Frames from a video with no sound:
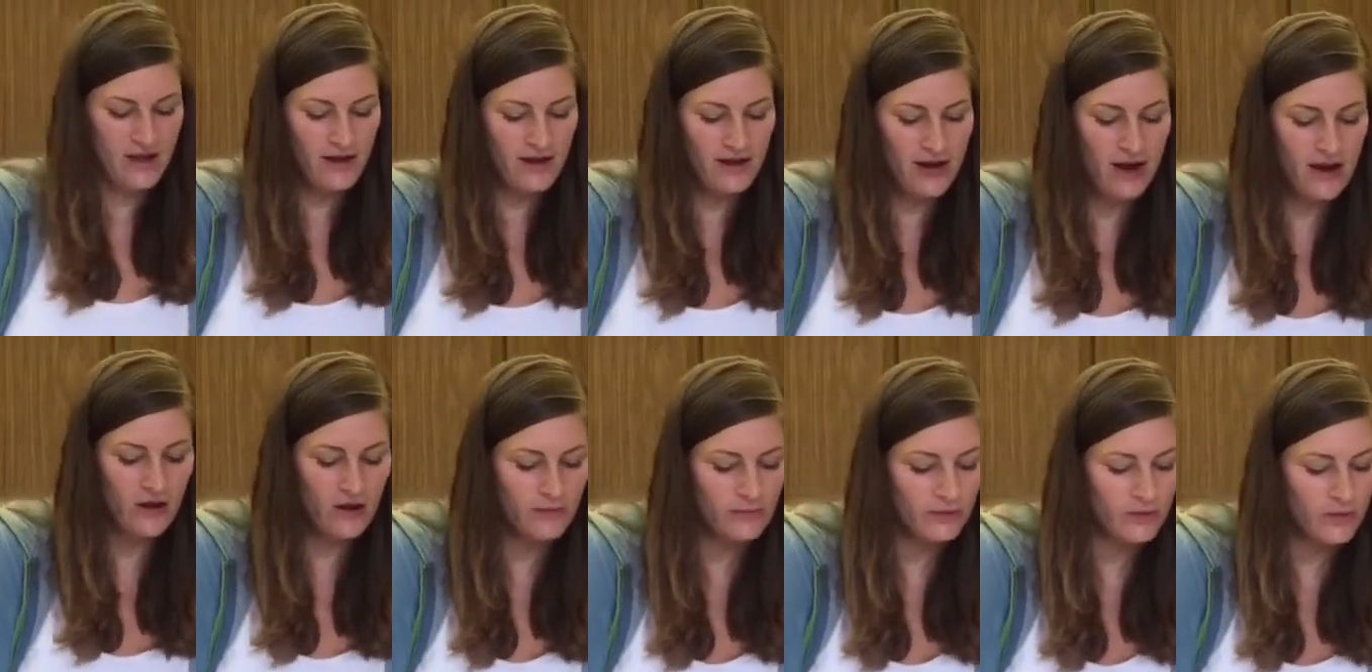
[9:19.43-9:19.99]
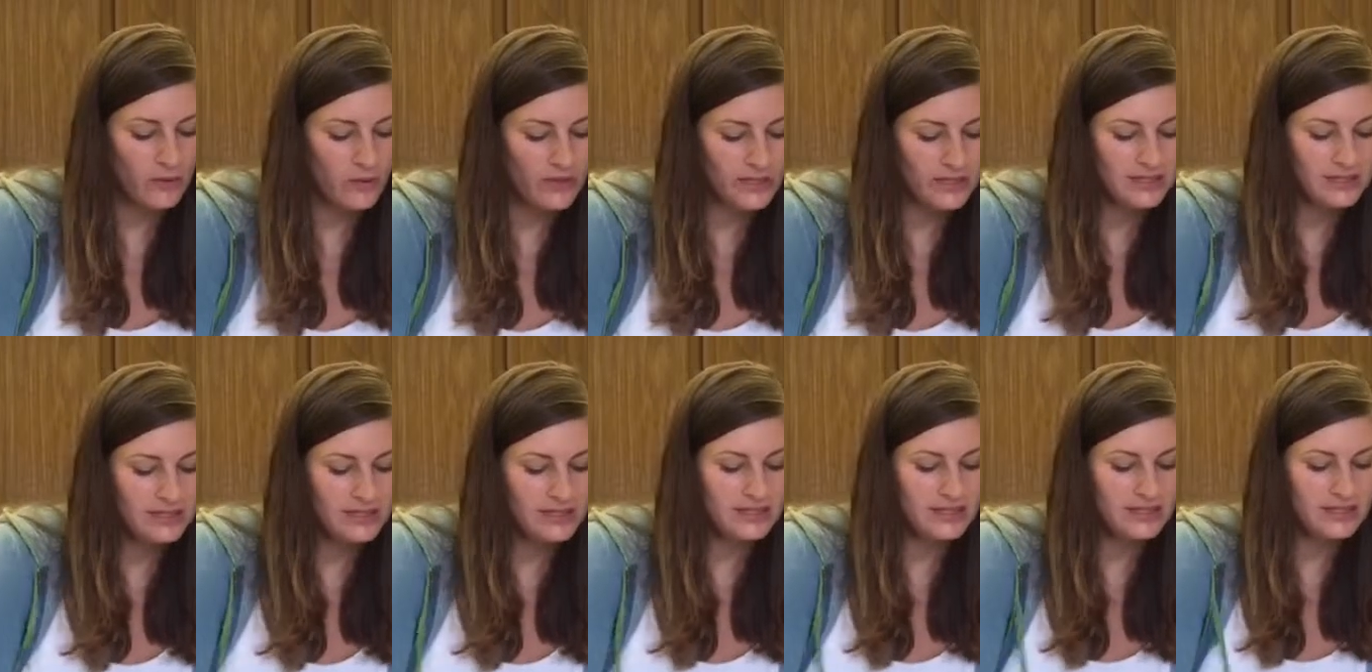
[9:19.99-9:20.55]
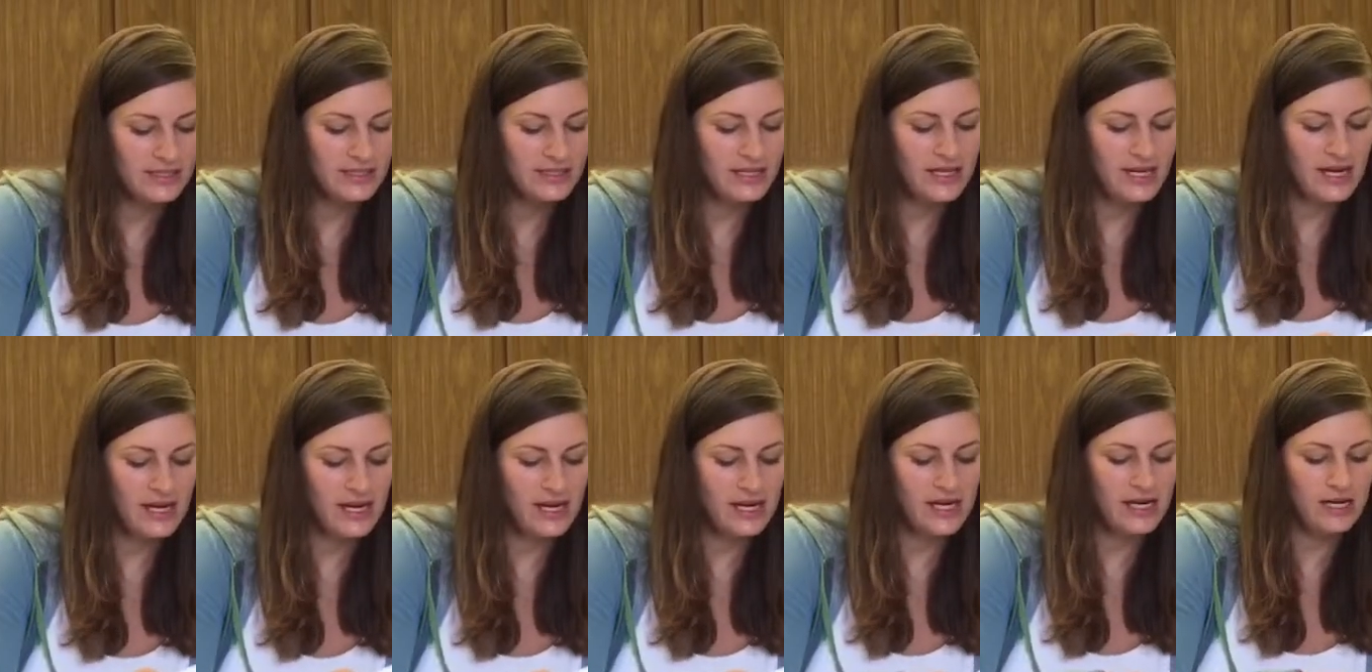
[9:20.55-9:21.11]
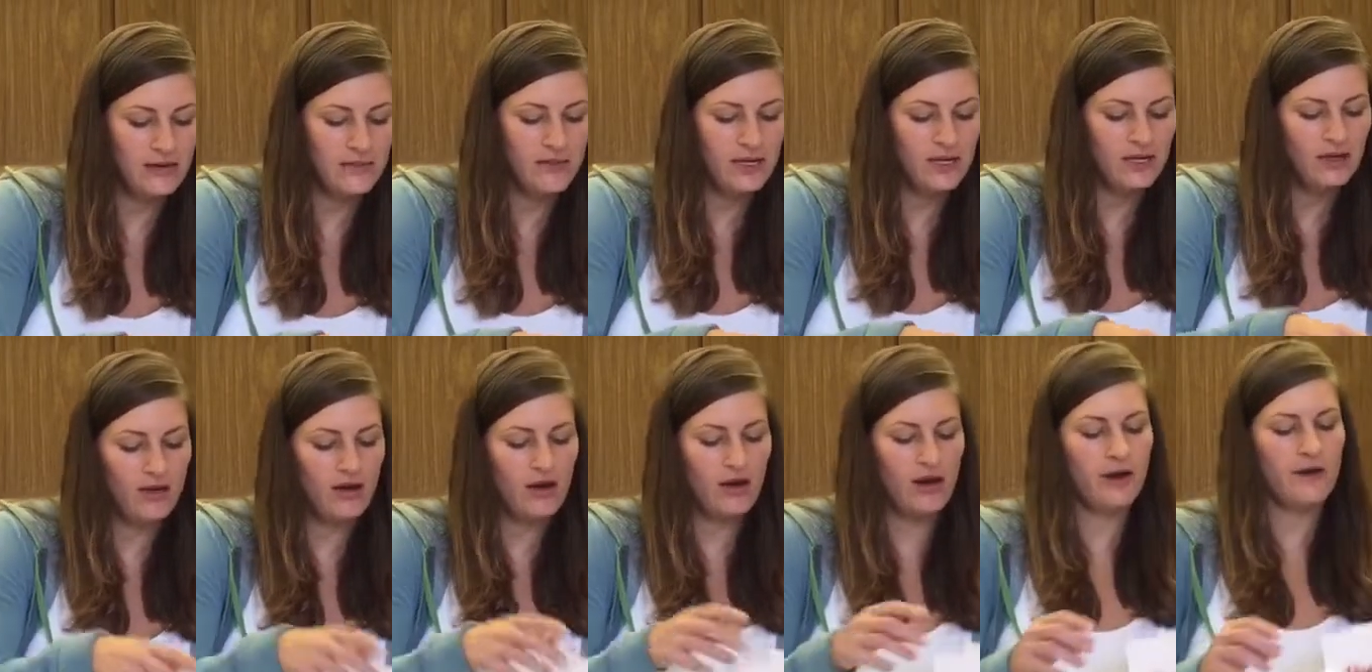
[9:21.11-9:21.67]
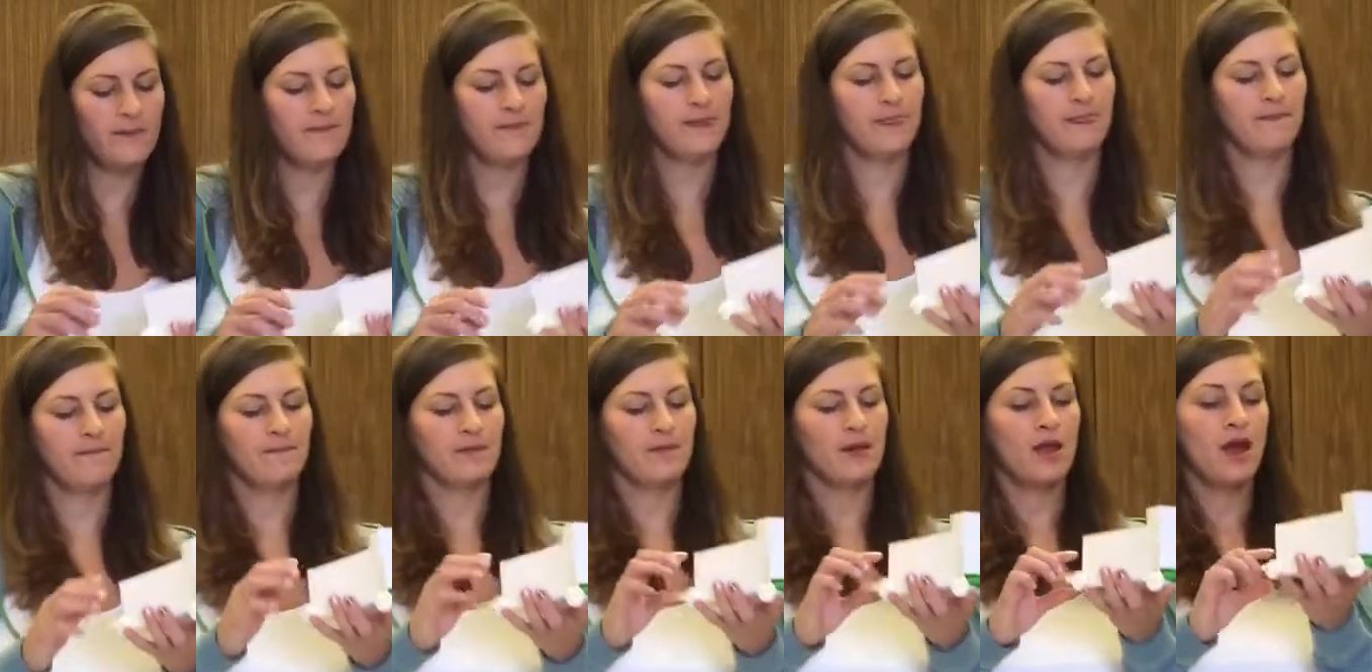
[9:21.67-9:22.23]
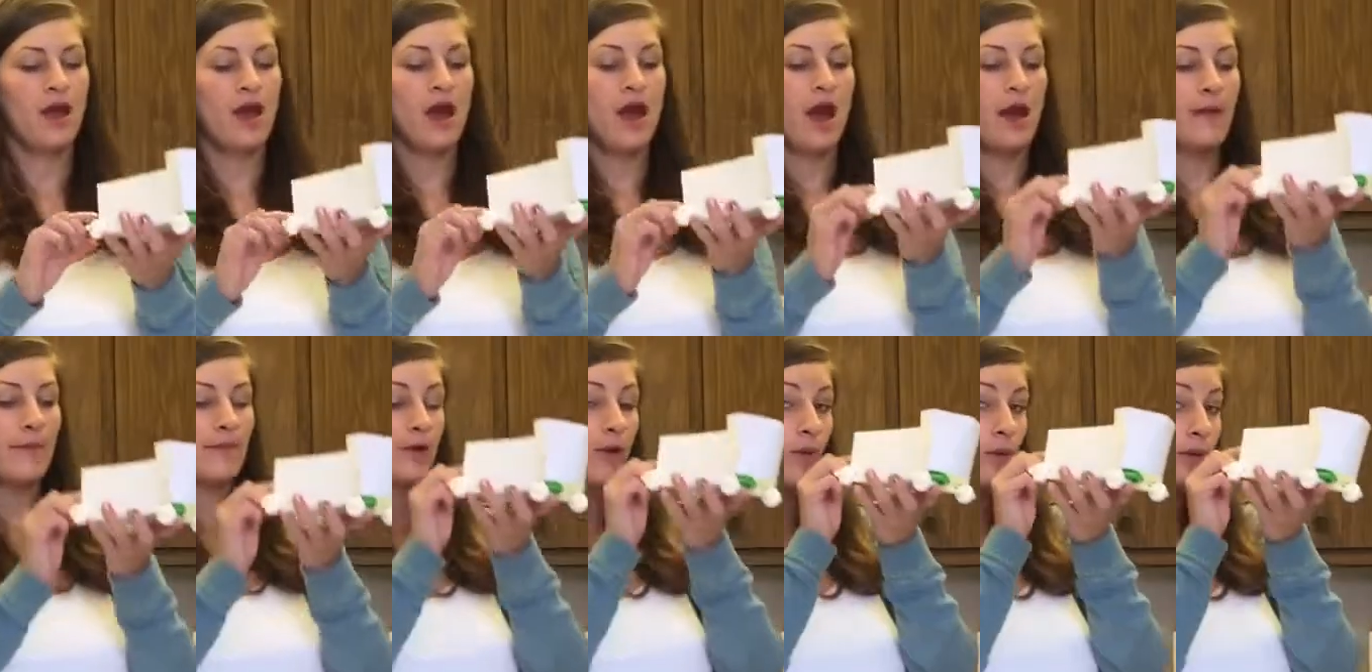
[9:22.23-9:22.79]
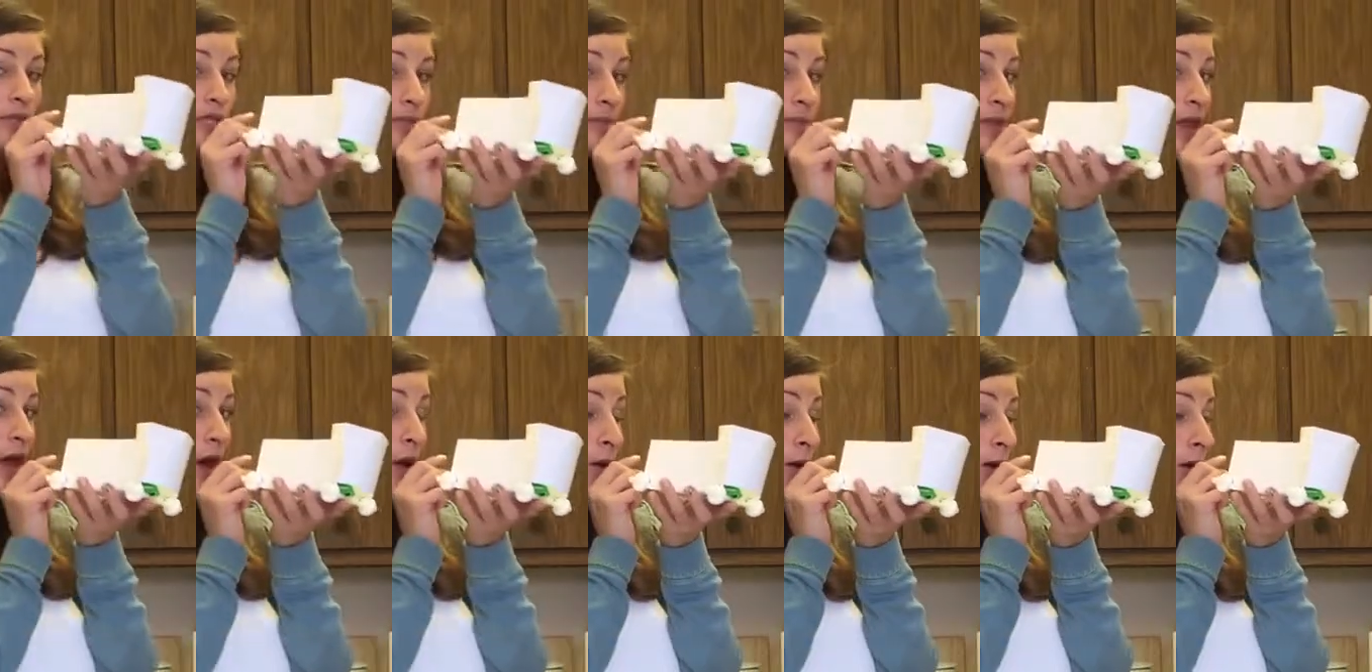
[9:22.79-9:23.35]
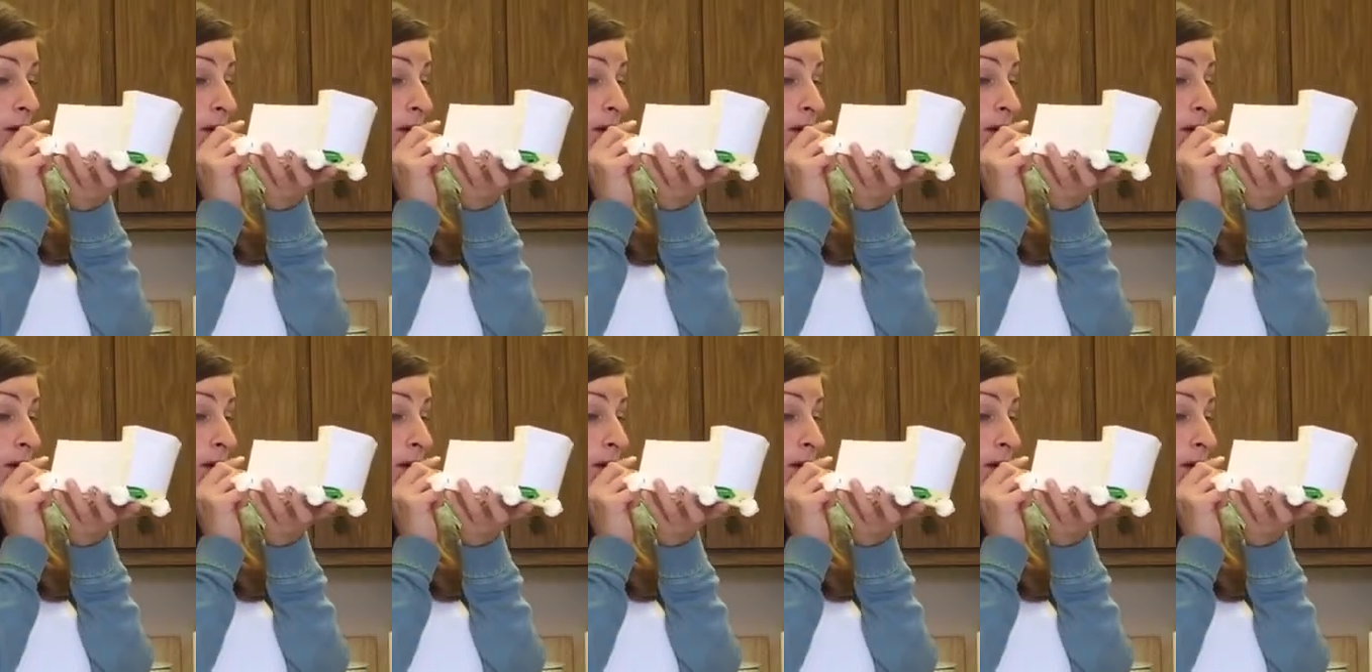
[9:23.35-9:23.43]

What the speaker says: Now I'm going to take my car. I'm going to blow.